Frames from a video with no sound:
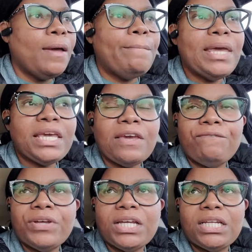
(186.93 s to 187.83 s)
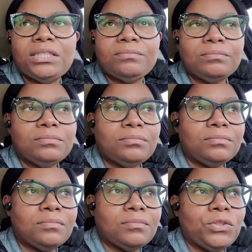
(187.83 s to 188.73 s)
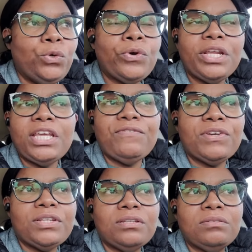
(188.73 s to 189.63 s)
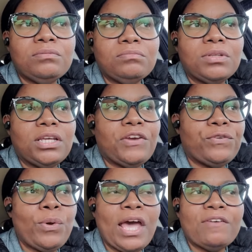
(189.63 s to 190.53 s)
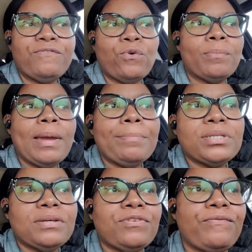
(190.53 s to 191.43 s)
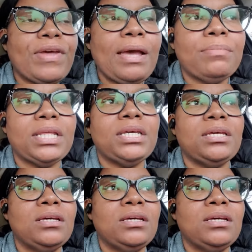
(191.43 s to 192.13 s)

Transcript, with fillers: Make it fun. You could even, if you have four members of your family,